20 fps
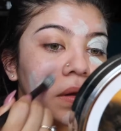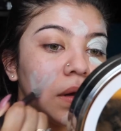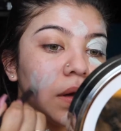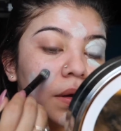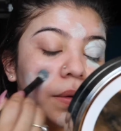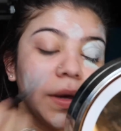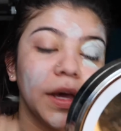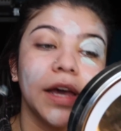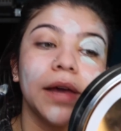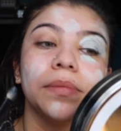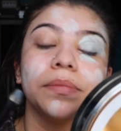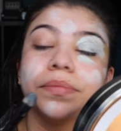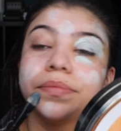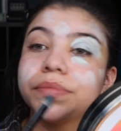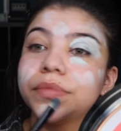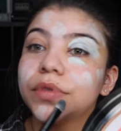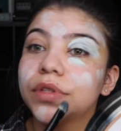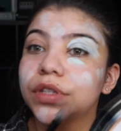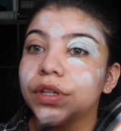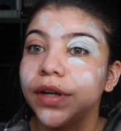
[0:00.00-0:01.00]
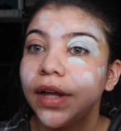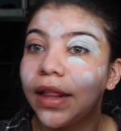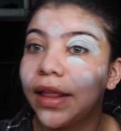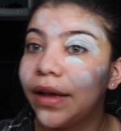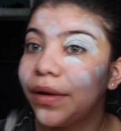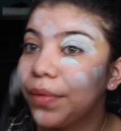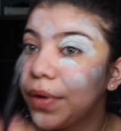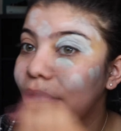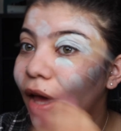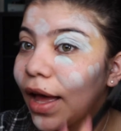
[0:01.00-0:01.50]
Okay, so now
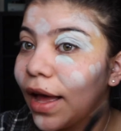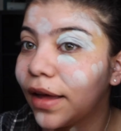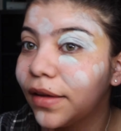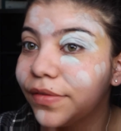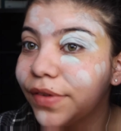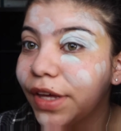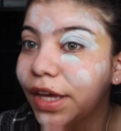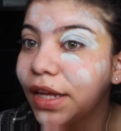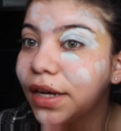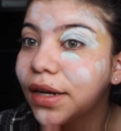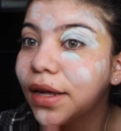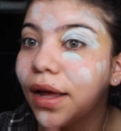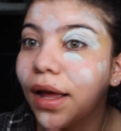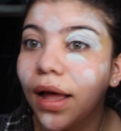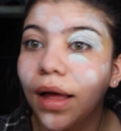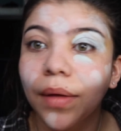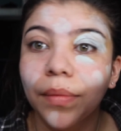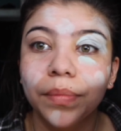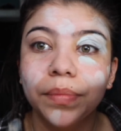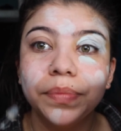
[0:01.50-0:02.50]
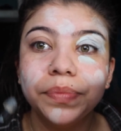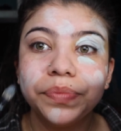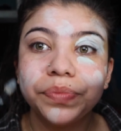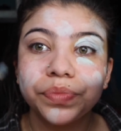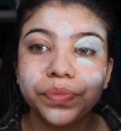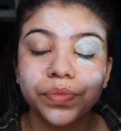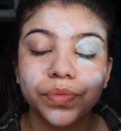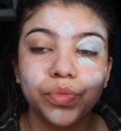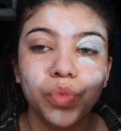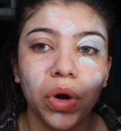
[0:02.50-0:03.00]
that we have it,
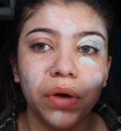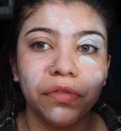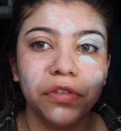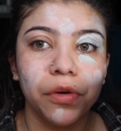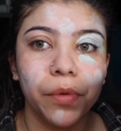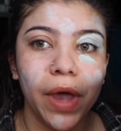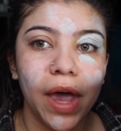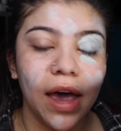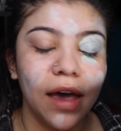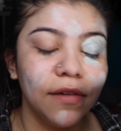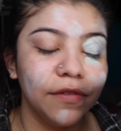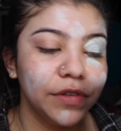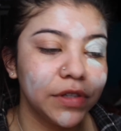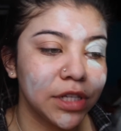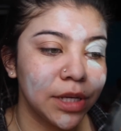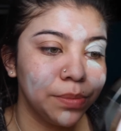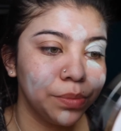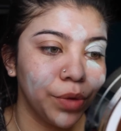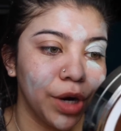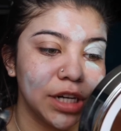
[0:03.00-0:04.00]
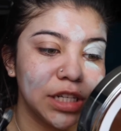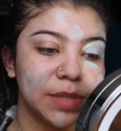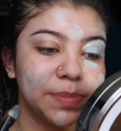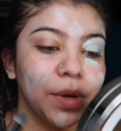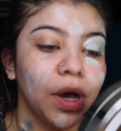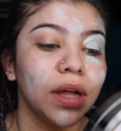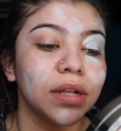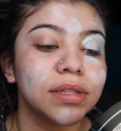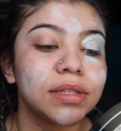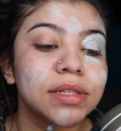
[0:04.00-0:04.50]
wherever we have some red
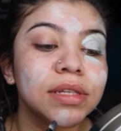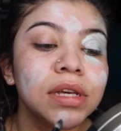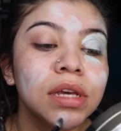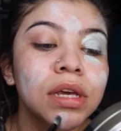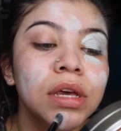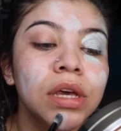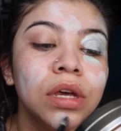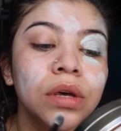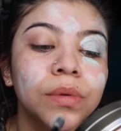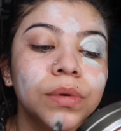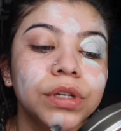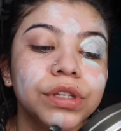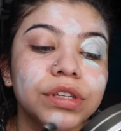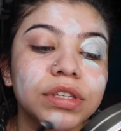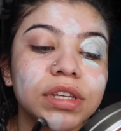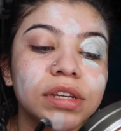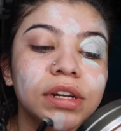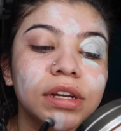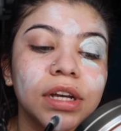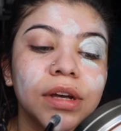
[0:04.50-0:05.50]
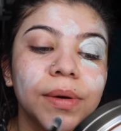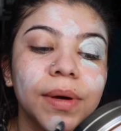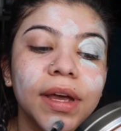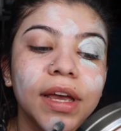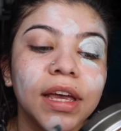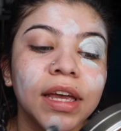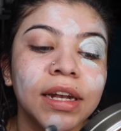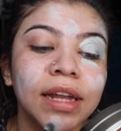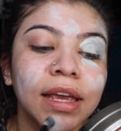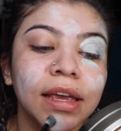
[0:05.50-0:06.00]
spots, we're just gonna go
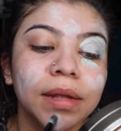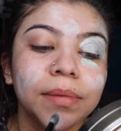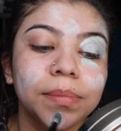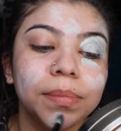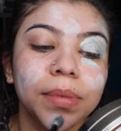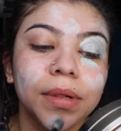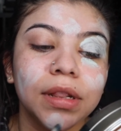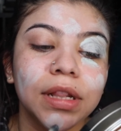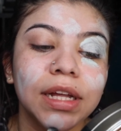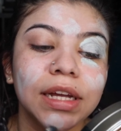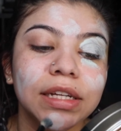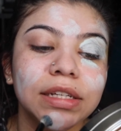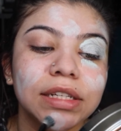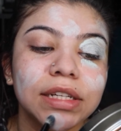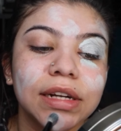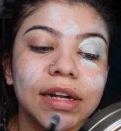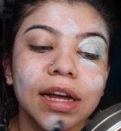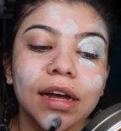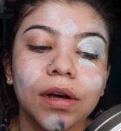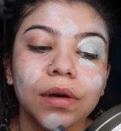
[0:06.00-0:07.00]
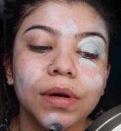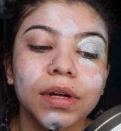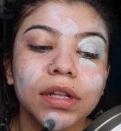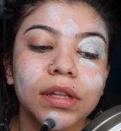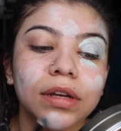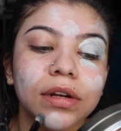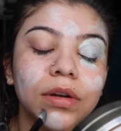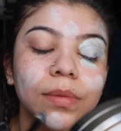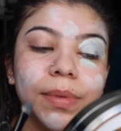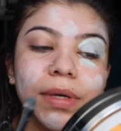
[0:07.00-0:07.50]
ahead and blend it out a
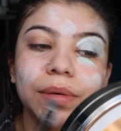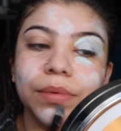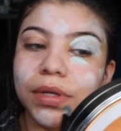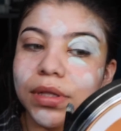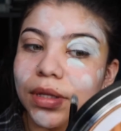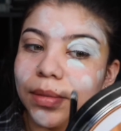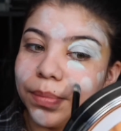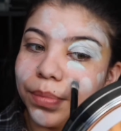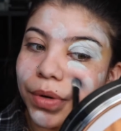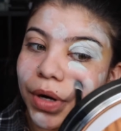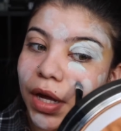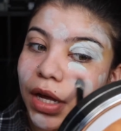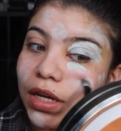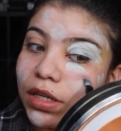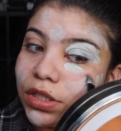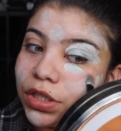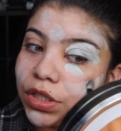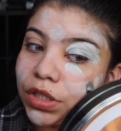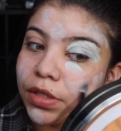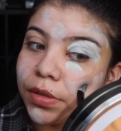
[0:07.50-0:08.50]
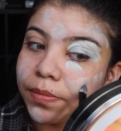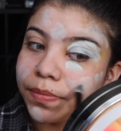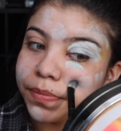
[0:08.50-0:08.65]
little bit with the brush.